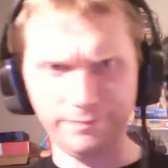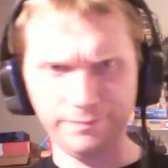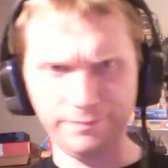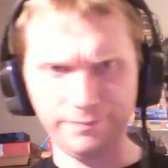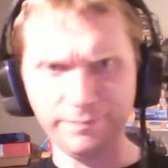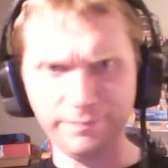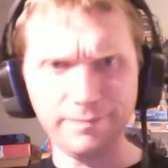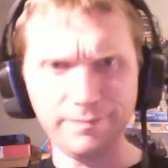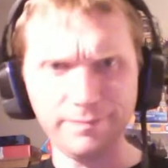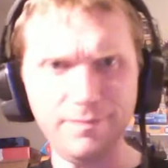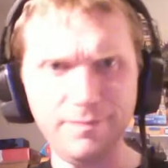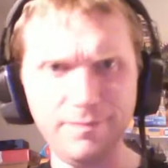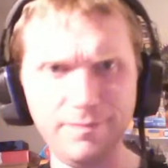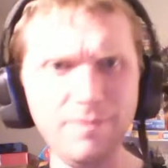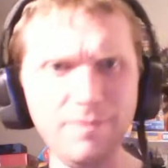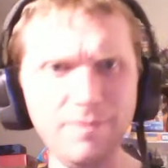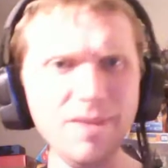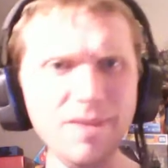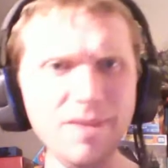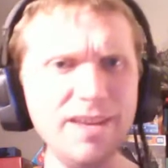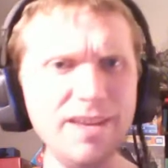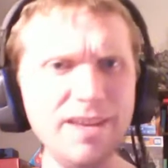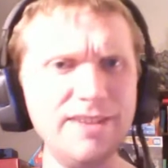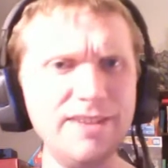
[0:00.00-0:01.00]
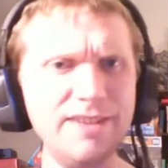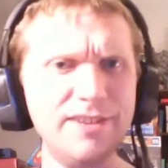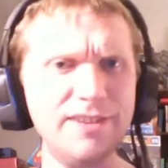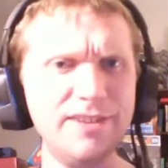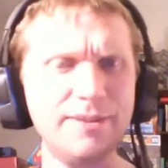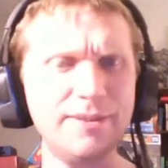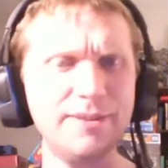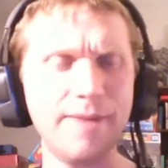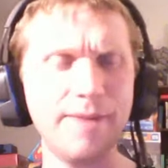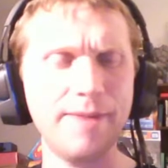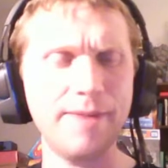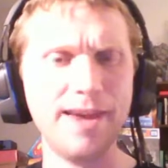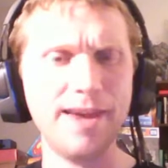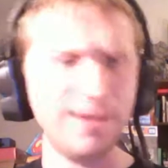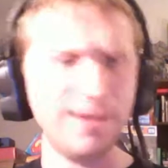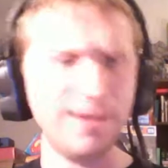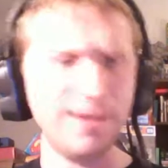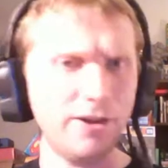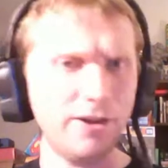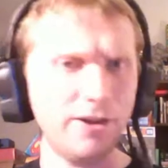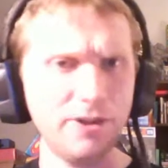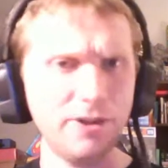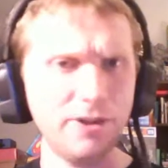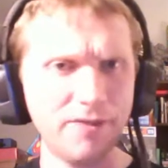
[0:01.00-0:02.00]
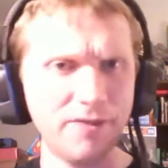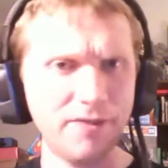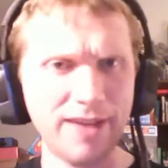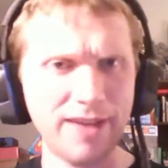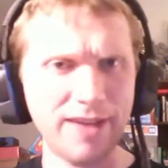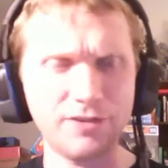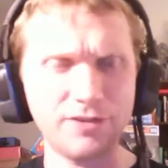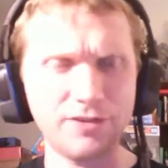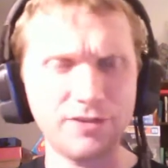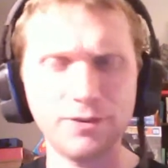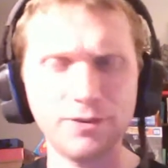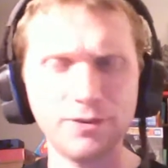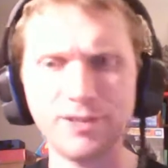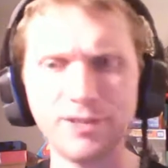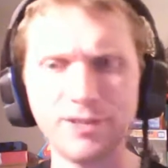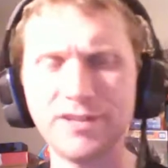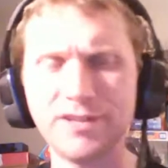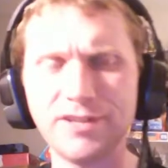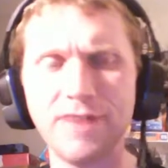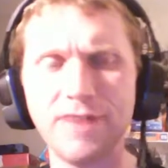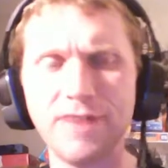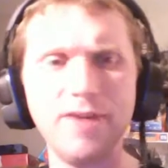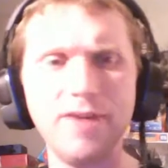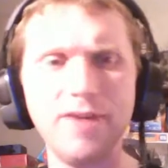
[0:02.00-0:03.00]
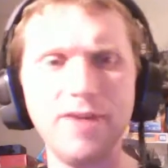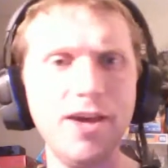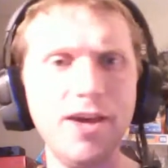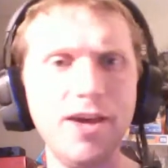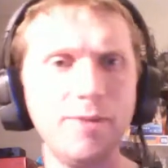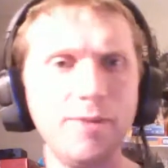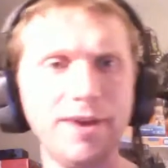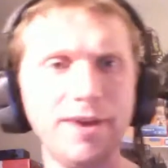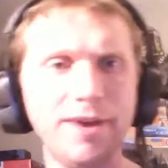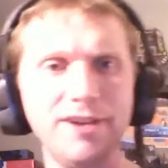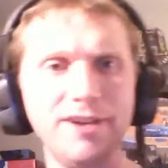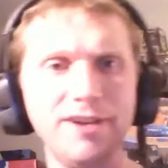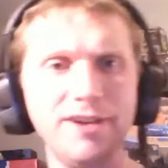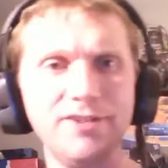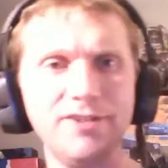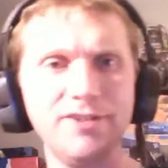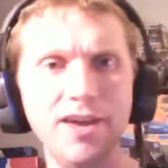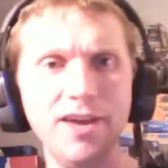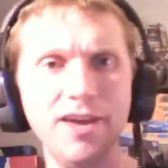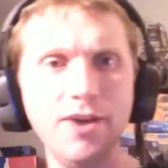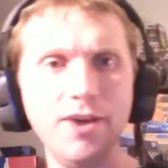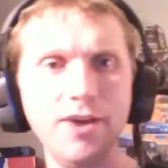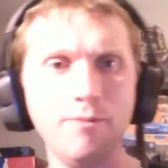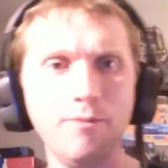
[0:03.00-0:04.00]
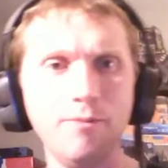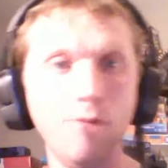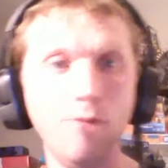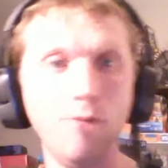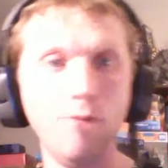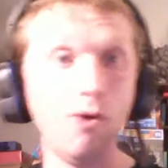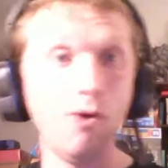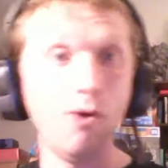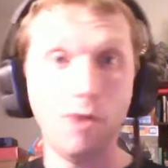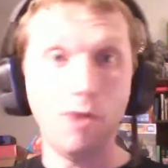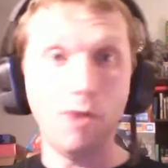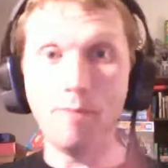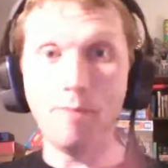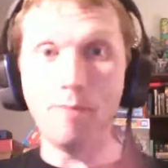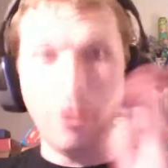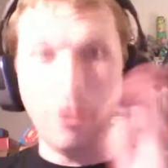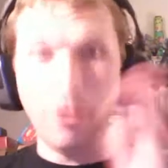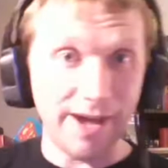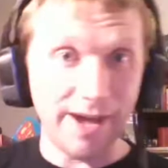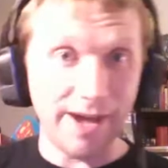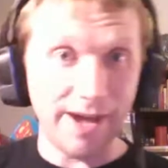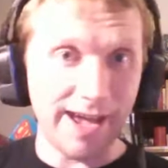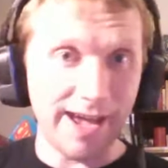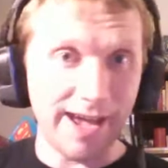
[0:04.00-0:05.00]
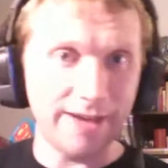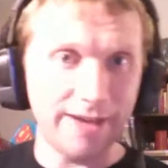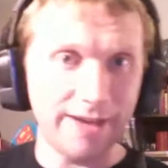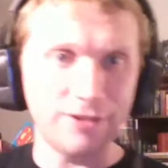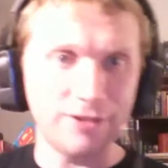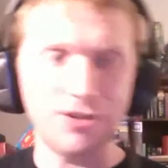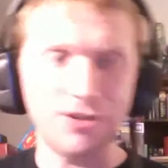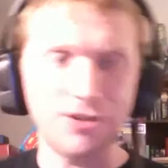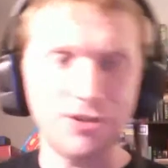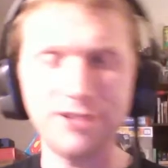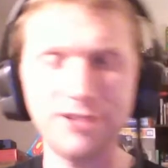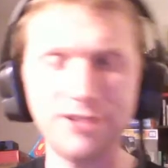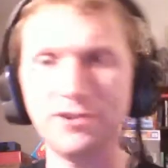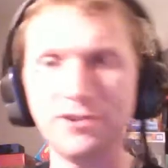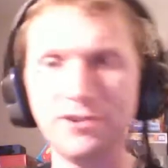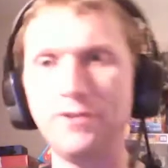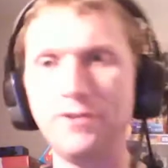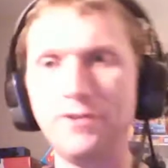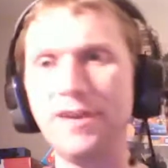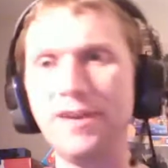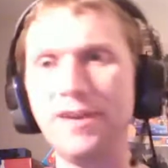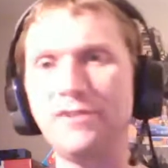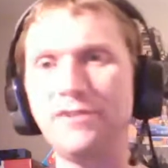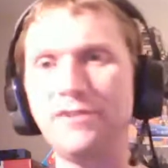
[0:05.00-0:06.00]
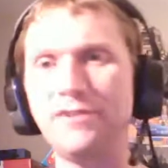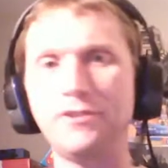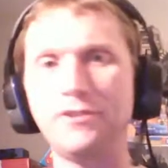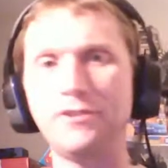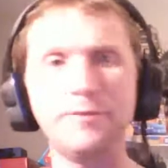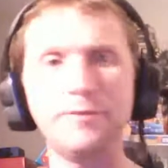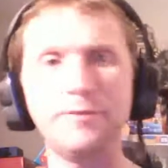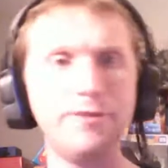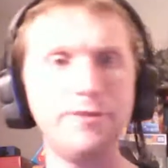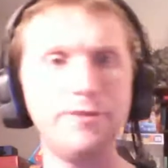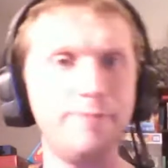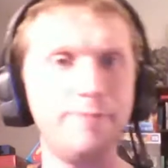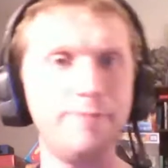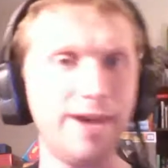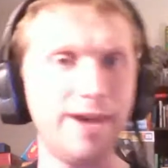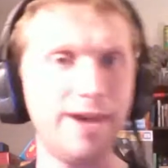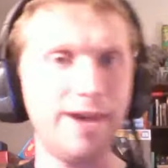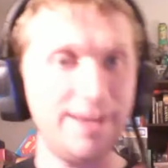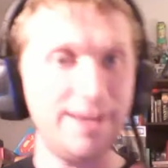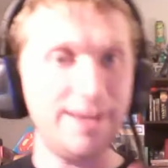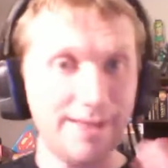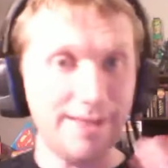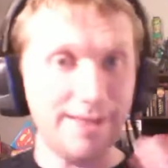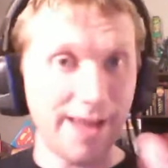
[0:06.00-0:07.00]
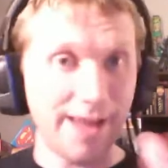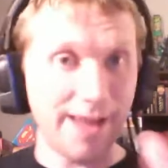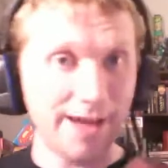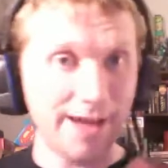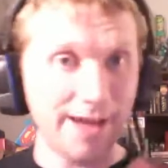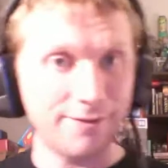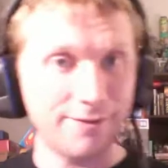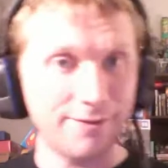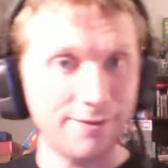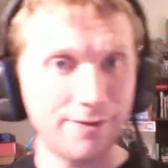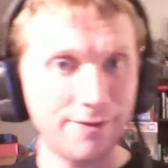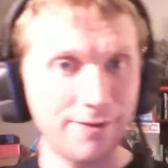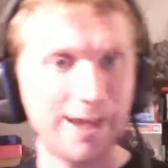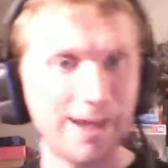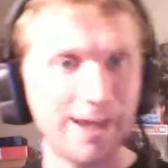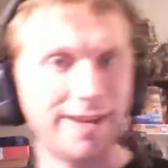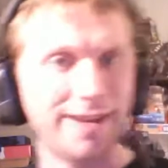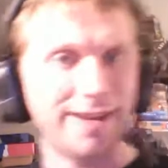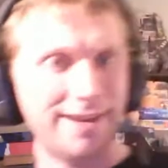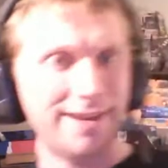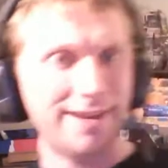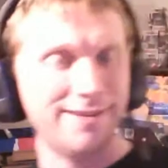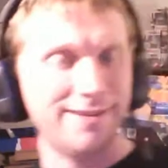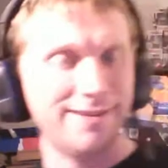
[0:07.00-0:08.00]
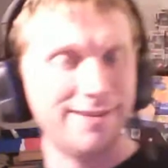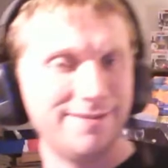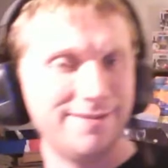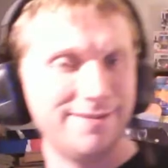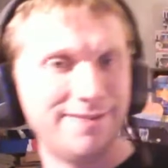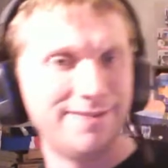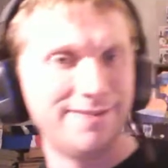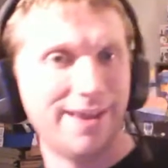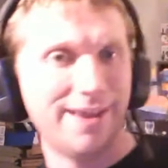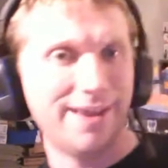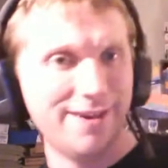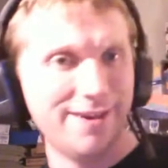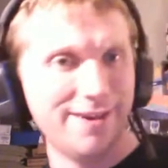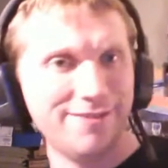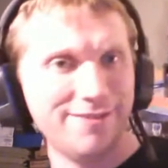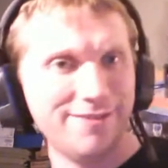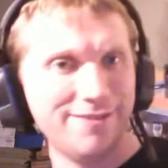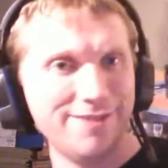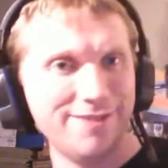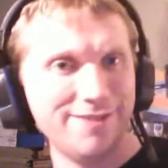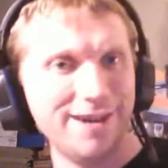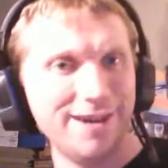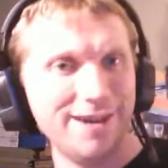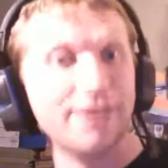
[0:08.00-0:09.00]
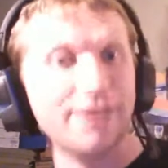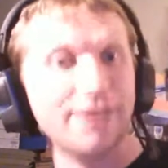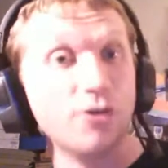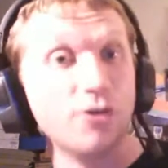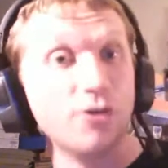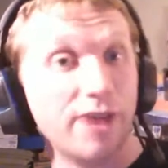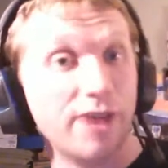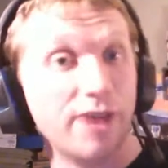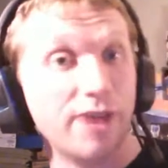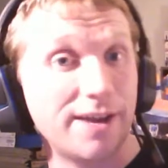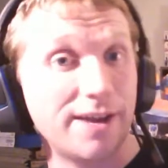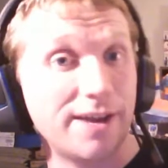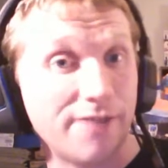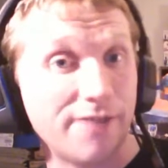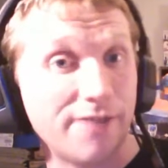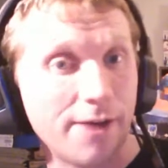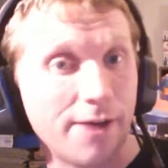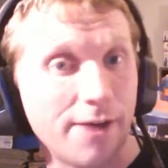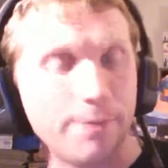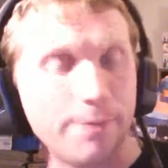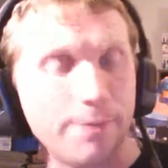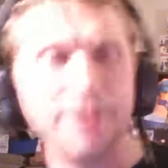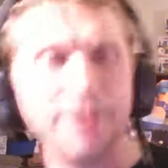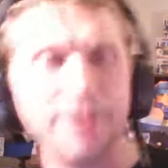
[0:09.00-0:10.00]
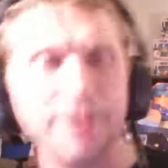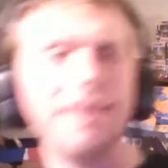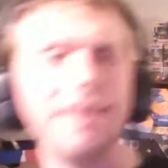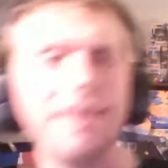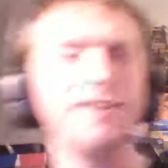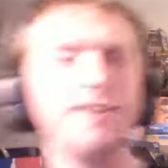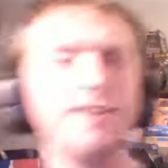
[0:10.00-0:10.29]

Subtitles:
easy to make and all of that sort of stuff, because where most of my energy is going in terms of my non-writing, creative output is